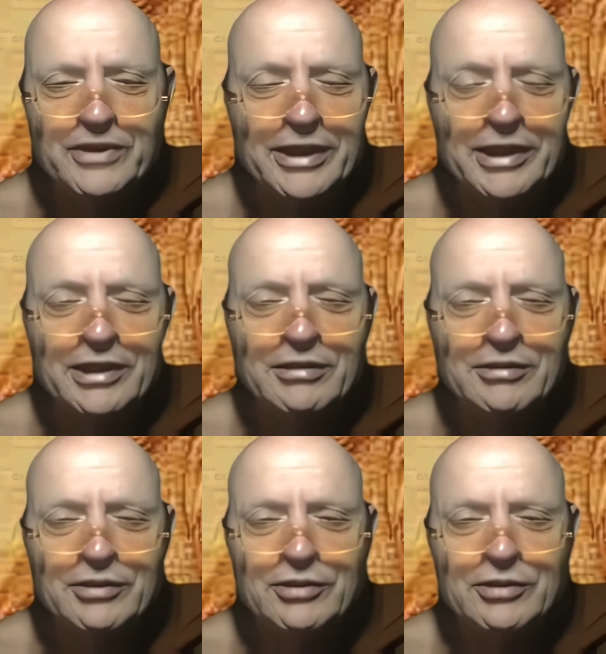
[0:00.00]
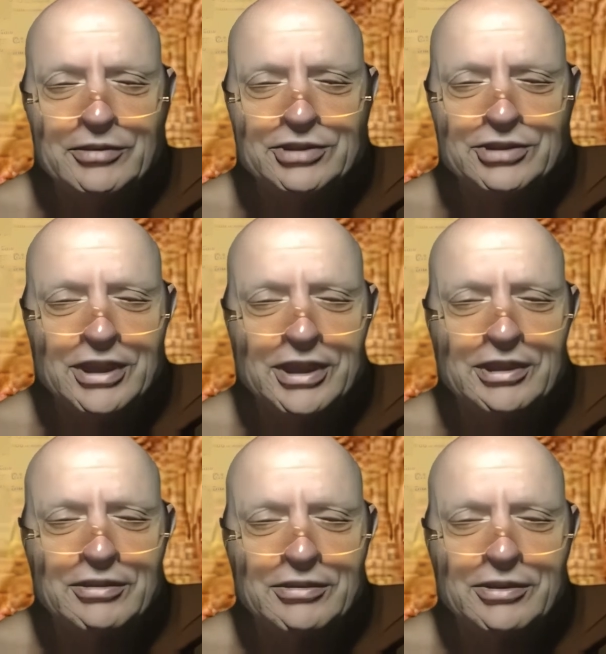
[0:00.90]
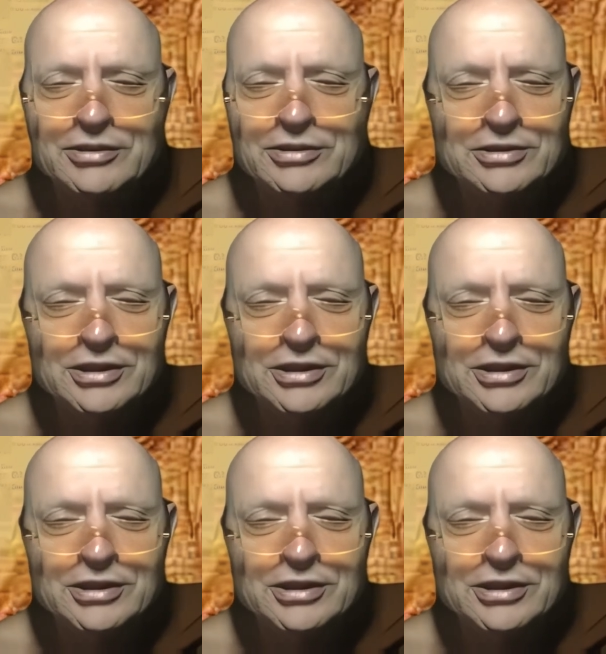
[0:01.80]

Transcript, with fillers: ill or you got sick or you just